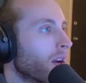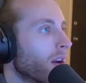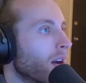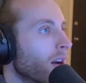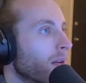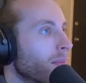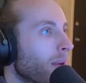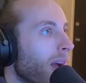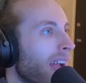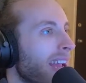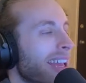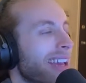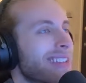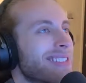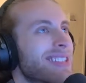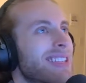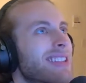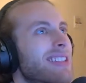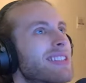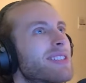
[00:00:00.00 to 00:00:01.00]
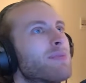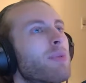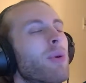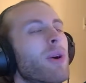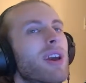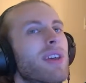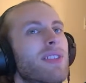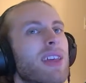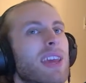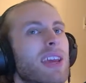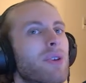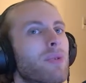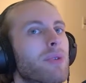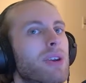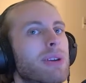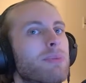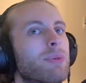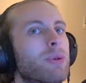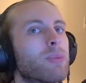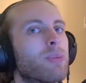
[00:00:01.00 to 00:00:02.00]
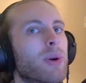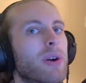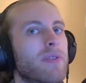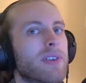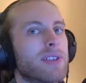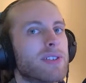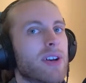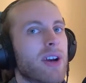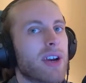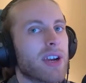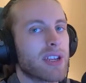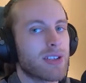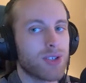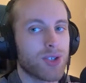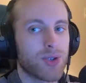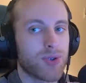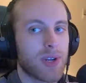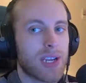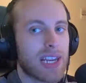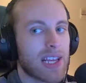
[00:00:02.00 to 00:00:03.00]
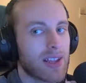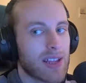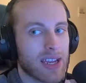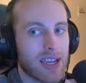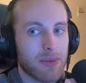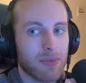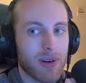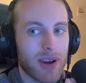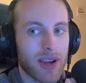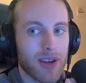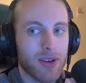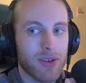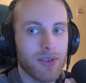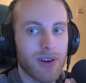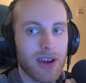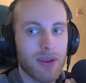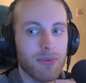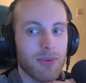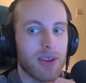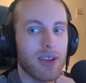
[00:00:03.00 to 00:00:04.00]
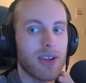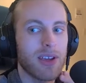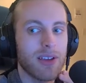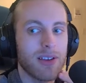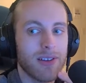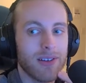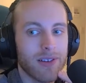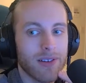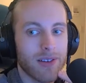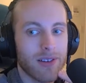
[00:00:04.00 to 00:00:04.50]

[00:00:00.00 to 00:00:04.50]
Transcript: I guess at this point they could reboot Perfect Dark and treat it like a brand new IP.